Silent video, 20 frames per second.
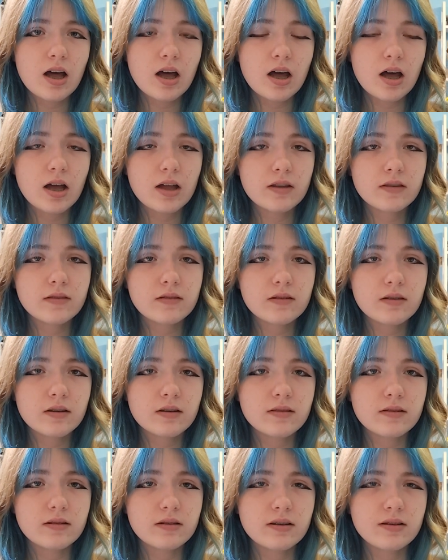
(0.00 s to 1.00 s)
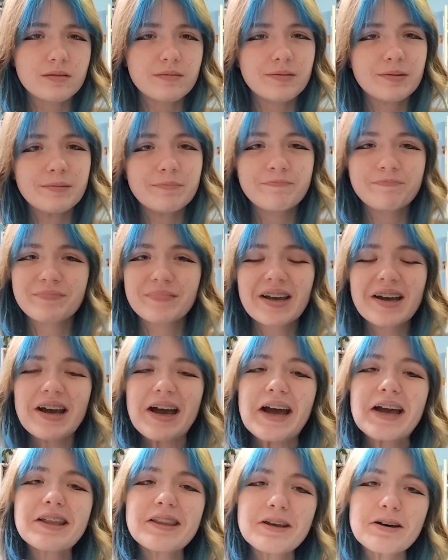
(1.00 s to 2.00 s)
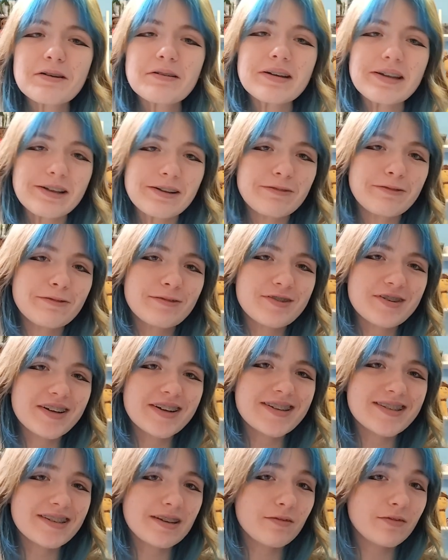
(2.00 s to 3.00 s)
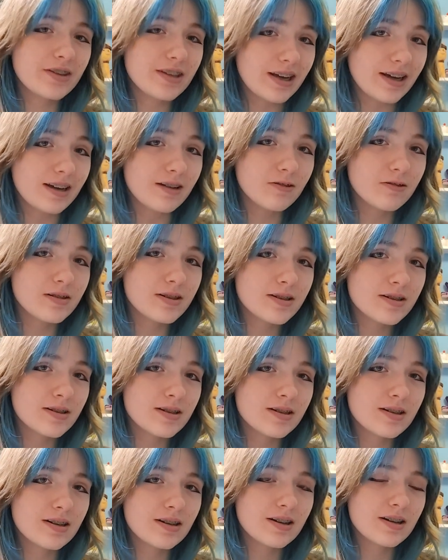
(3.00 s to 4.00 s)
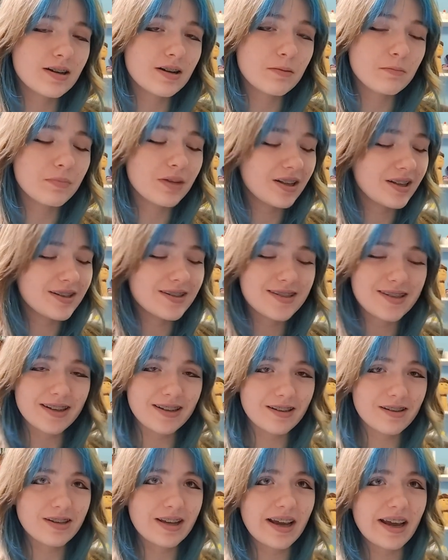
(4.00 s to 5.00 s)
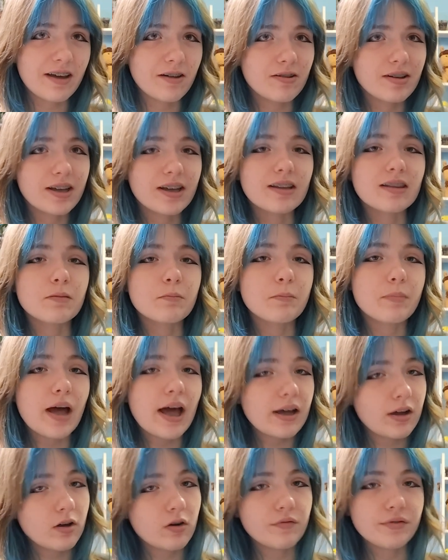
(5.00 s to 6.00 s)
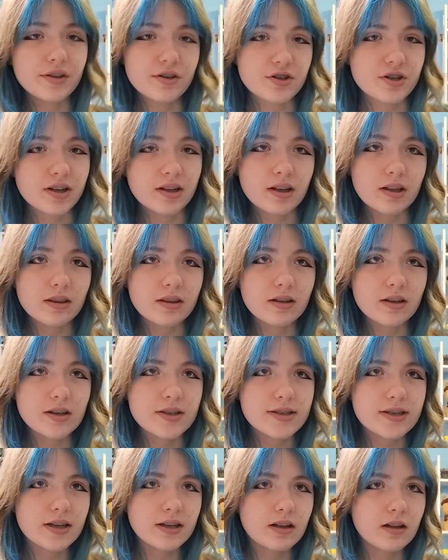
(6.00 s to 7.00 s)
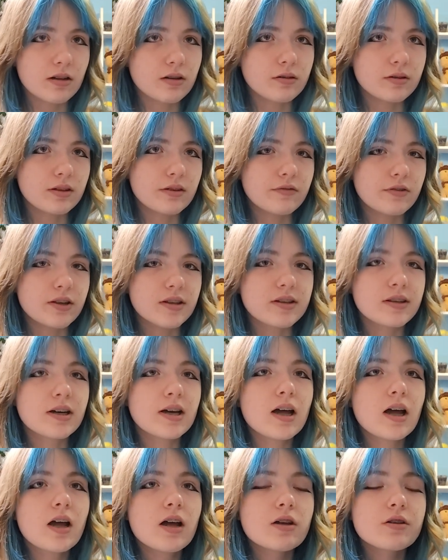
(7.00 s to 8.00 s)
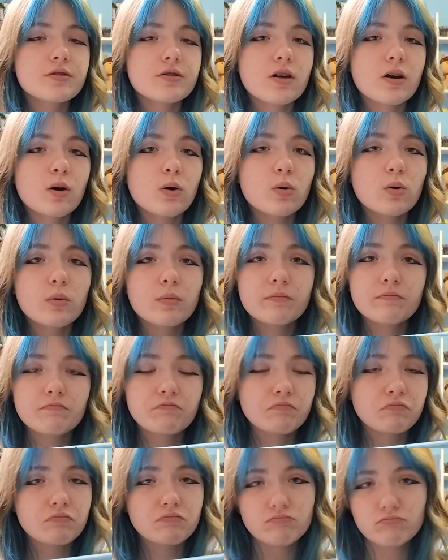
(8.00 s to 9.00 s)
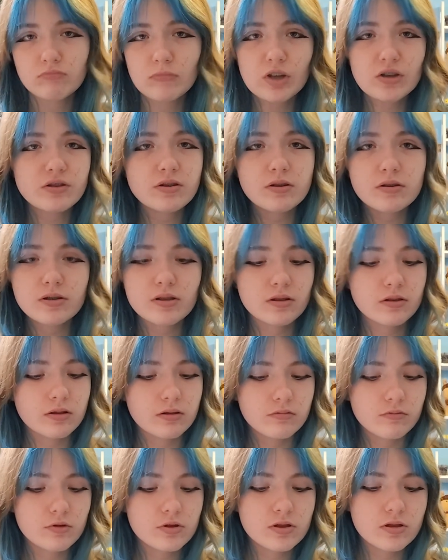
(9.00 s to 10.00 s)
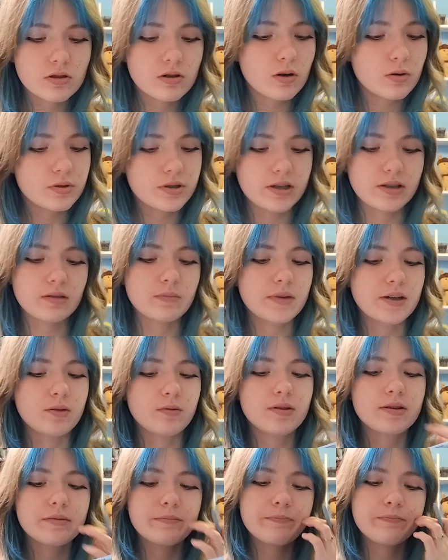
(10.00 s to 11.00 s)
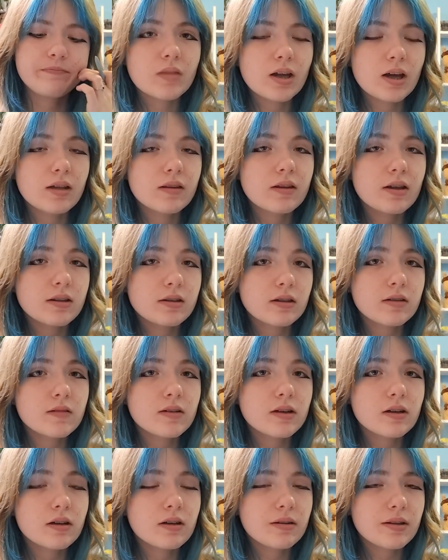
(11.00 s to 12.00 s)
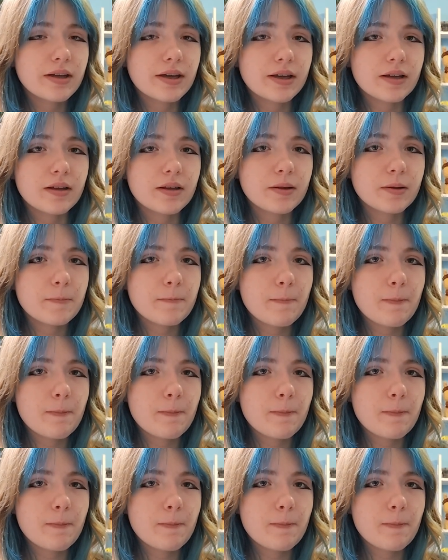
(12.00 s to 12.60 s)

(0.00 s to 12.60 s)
and the I don't know if chickens have tails, but let's say the tail, like the back of the chicken, is like a little different. So seriously, just go check them out. And another like